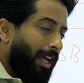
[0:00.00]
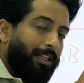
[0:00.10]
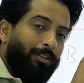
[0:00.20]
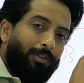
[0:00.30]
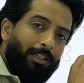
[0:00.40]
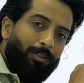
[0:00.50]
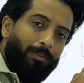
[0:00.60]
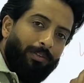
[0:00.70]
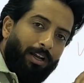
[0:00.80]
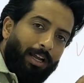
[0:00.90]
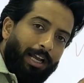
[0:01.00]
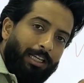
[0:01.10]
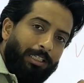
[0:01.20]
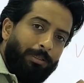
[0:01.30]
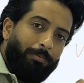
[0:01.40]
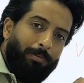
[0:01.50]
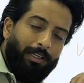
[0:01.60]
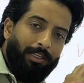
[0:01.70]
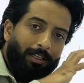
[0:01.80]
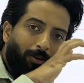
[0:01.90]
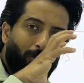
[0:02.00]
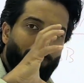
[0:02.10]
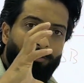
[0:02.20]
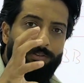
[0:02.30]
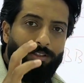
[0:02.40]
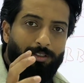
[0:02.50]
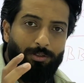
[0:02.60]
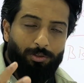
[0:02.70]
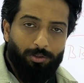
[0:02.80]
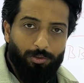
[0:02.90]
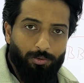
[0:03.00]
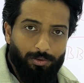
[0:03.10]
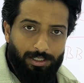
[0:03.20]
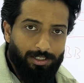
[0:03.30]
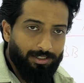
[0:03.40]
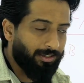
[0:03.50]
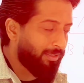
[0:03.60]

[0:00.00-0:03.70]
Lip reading: reason of explaining all of this to you is